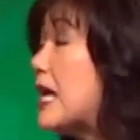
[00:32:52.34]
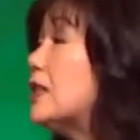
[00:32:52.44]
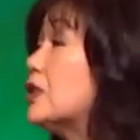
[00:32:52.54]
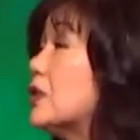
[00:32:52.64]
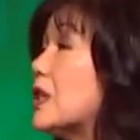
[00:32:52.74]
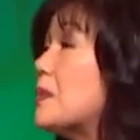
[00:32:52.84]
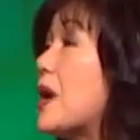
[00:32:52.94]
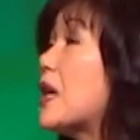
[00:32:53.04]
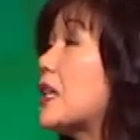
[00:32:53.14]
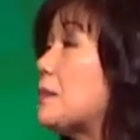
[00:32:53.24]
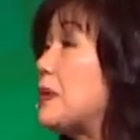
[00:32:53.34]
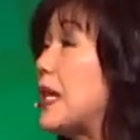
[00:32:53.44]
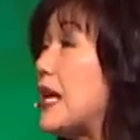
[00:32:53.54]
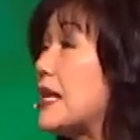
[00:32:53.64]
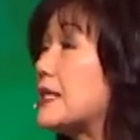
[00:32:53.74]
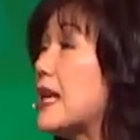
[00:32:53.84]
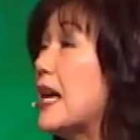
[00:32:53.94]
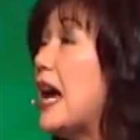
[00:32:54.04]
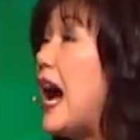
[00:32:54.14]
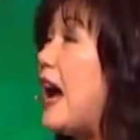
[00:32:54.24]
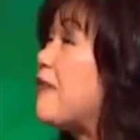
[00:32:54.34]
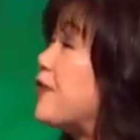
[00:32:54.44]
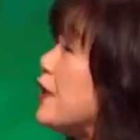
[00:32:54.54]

into the marketplace, I